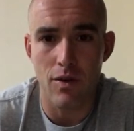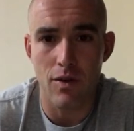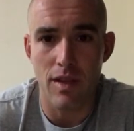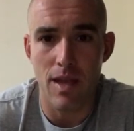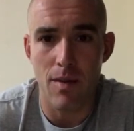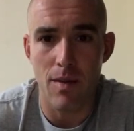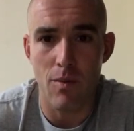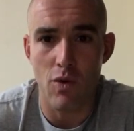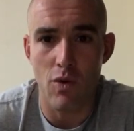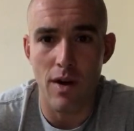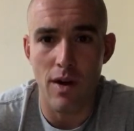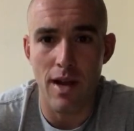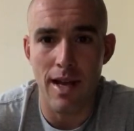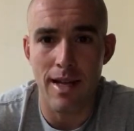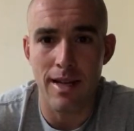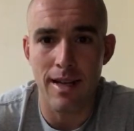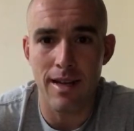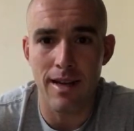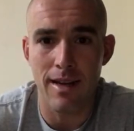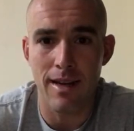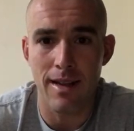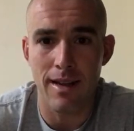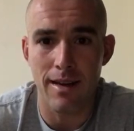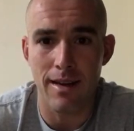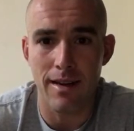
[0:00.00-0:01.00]
keep
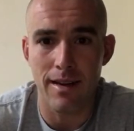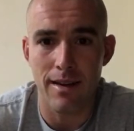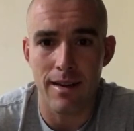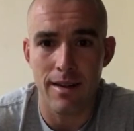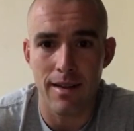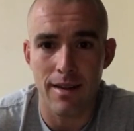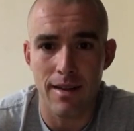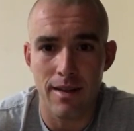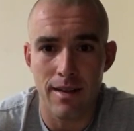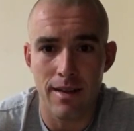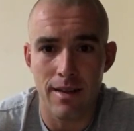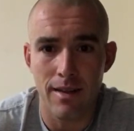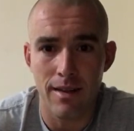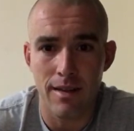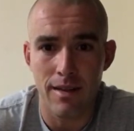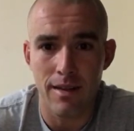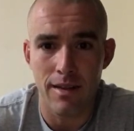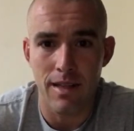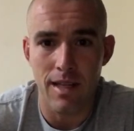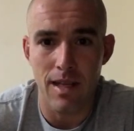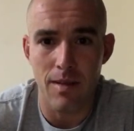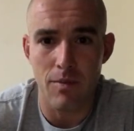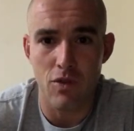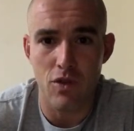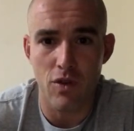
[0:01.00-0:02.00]
grinding and
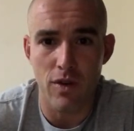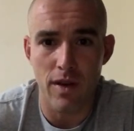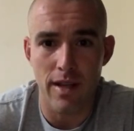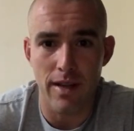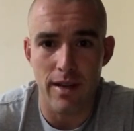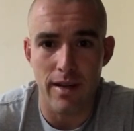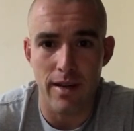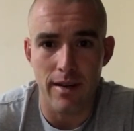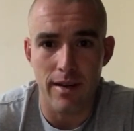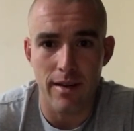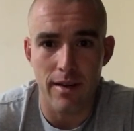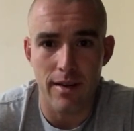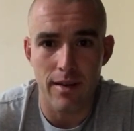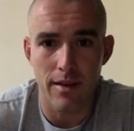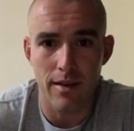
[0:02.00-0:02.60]
keep training.